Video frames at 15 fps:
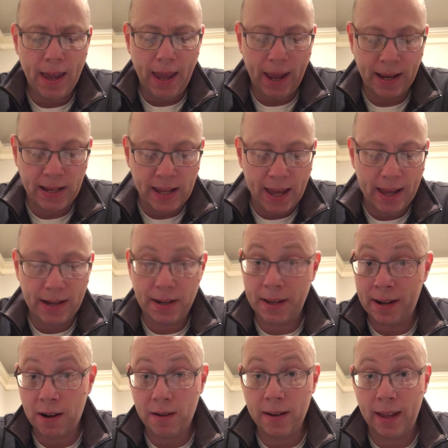And yet,
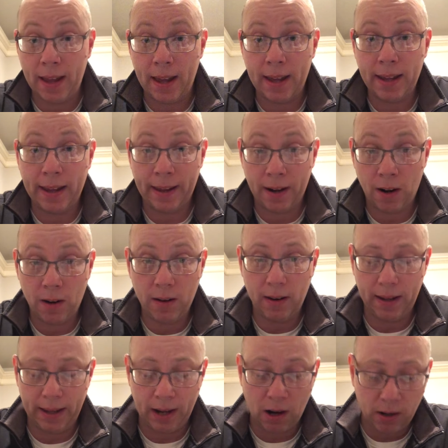in our day, in our,
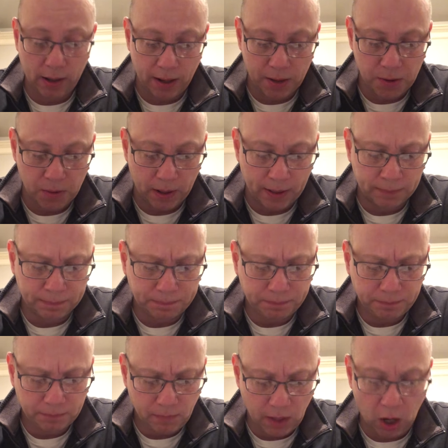in our country,
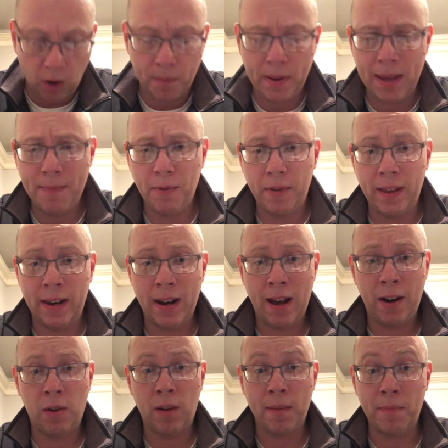there are people that
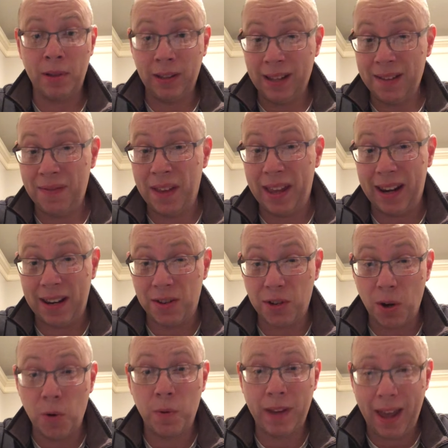not only believe that it's
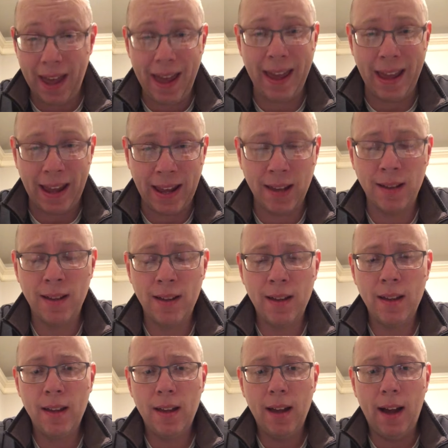okay
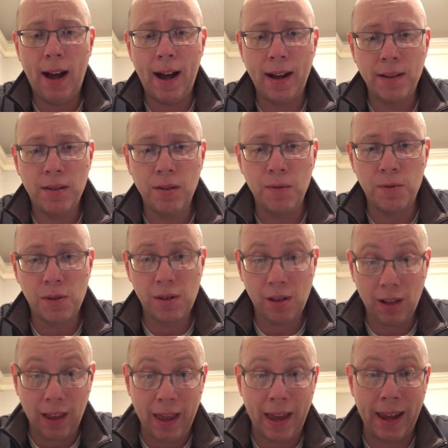uh, to
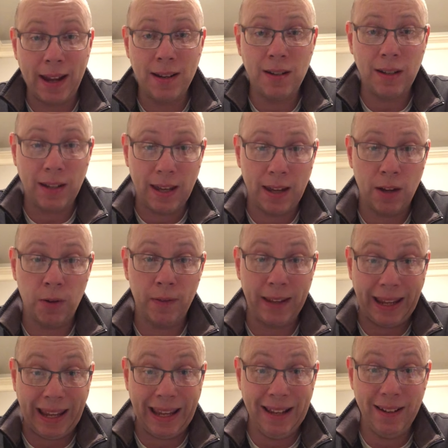slay, to kill,
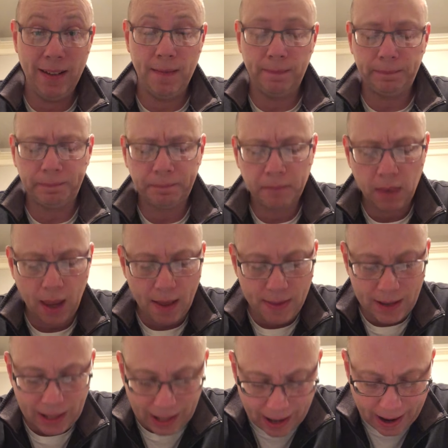the end,
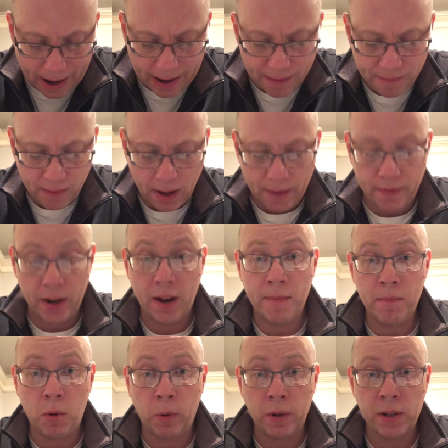the life of an
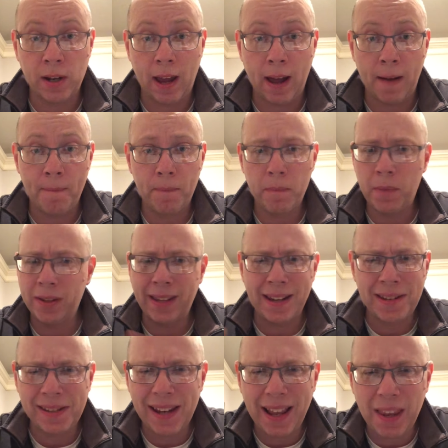unborn child, but they
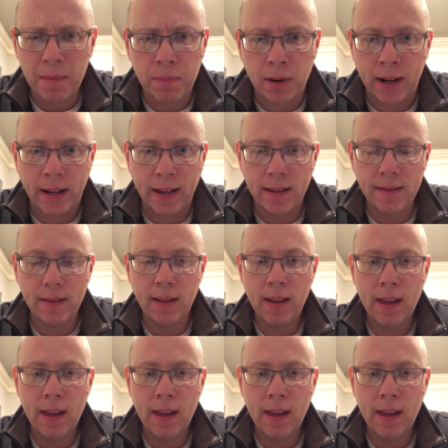celebrate it